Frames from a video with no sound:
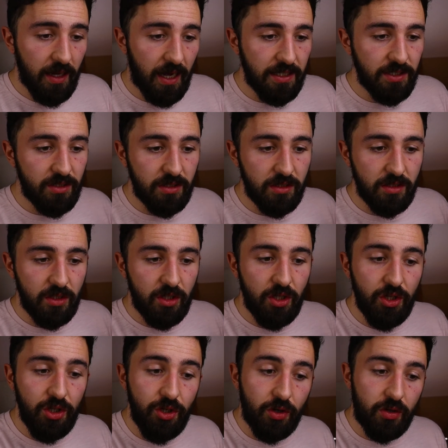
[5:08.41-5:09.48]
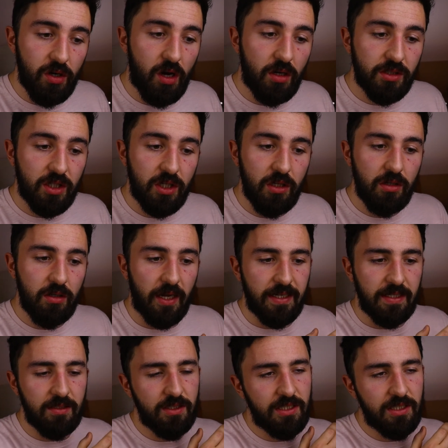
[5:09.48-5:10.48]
and you're not like